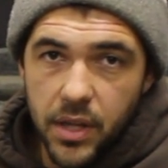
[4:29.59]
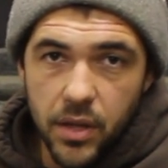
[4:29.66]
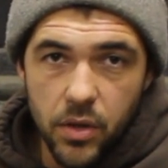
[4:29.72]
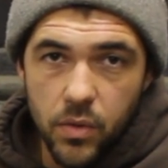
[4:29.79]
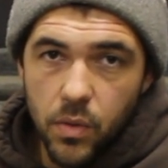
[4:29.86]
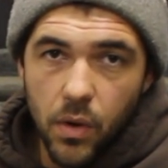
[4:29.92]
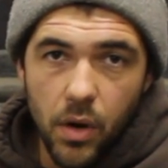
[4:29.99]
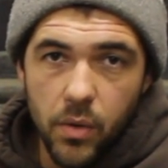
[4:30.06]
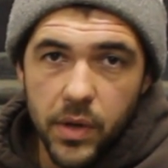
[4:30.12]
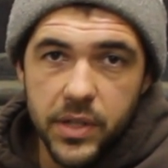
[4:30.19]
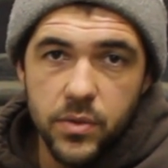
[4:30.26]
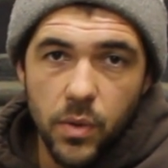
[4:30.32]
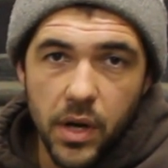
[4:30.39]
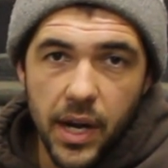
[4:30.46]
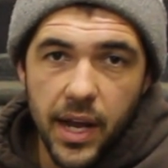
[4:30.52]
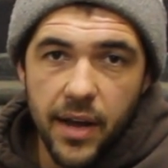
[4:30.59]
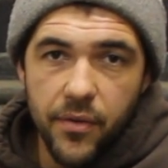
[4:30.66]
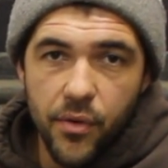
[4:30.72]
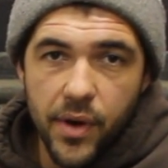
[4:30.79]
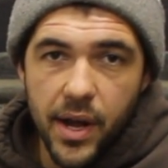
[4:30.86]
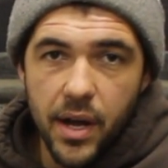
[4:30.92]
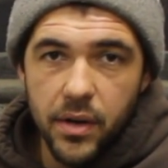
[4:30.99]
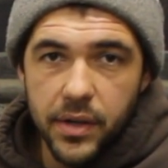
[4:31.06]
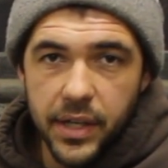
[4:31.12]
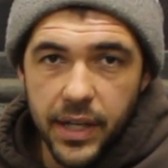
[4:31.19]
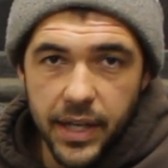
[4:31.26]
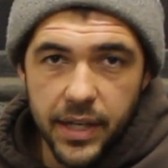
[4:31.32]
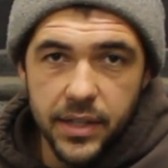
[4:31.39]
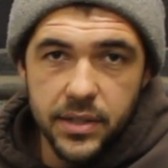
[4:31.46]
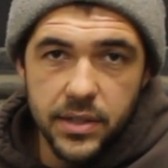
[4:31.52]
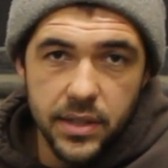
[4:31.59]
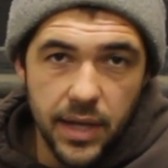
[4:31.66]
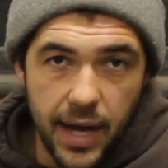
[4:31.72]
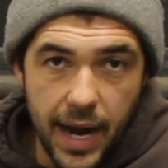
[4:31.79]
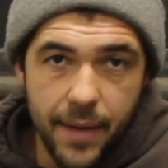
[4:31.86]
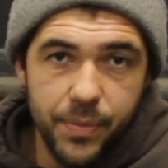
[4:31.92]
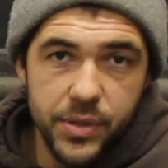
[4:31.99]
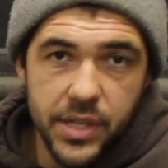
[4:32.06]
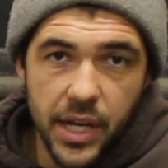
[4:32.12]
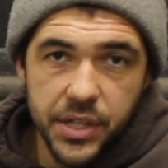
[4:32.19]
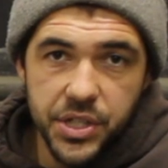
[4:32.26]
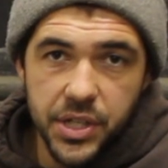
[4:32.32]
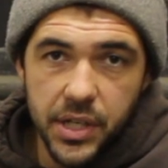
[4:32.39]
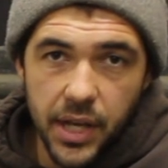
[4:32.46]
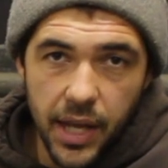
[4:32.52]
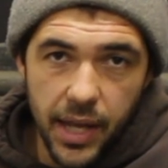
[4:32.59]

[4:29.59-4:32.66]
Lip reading: that you always want to have around is eye protection